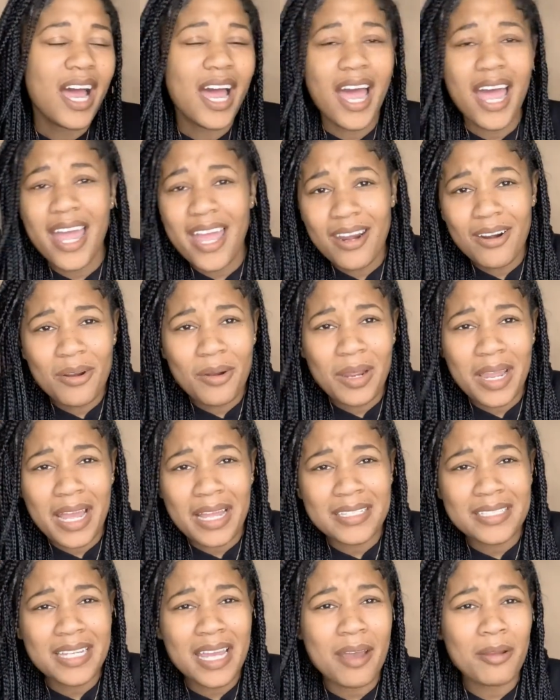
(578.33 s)
I don't
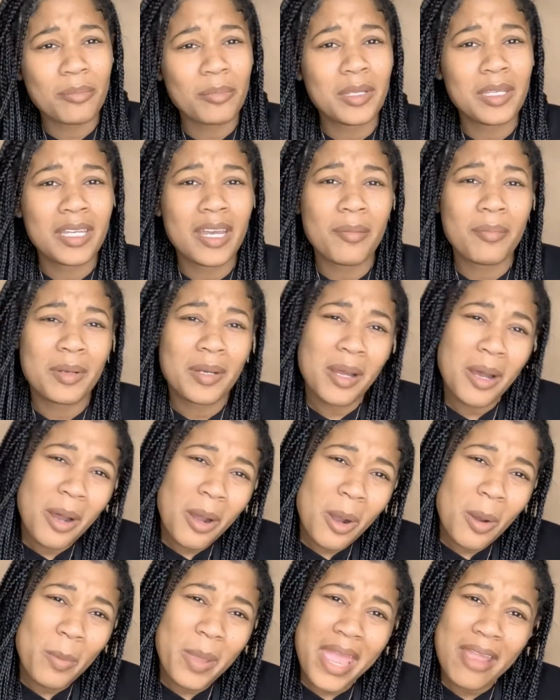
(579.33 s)
got time to be coming
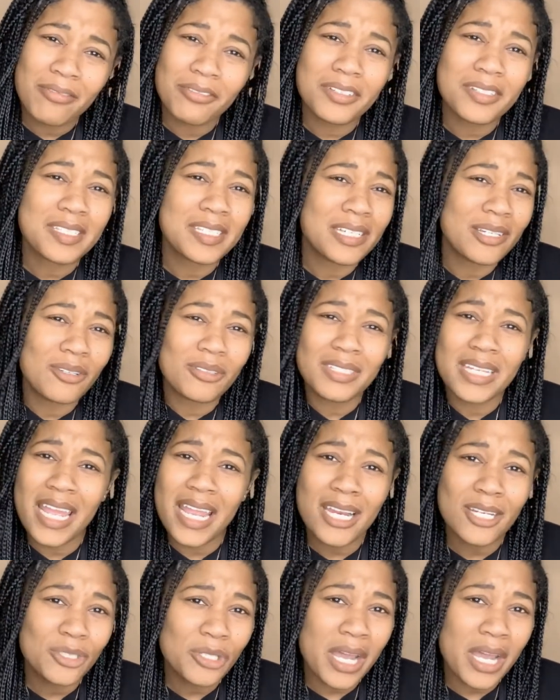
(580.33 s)
home every single day